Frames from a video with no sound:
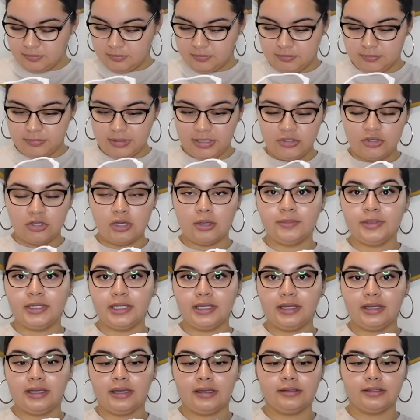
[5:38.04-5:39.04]
My dominant
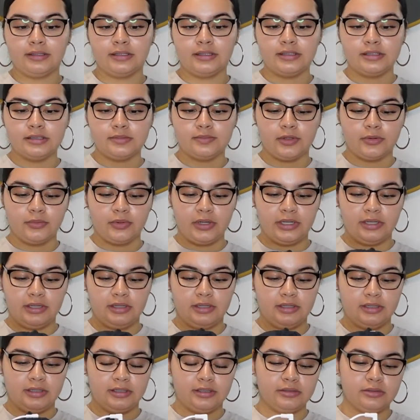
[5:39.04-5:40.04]
hand is my right
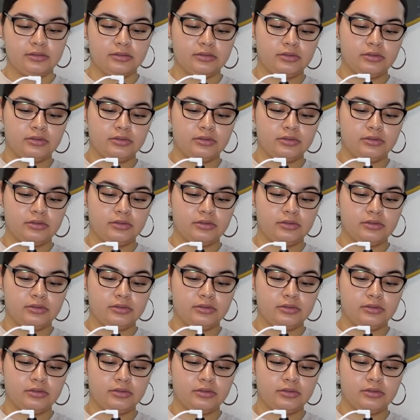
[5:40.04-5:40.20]
hand,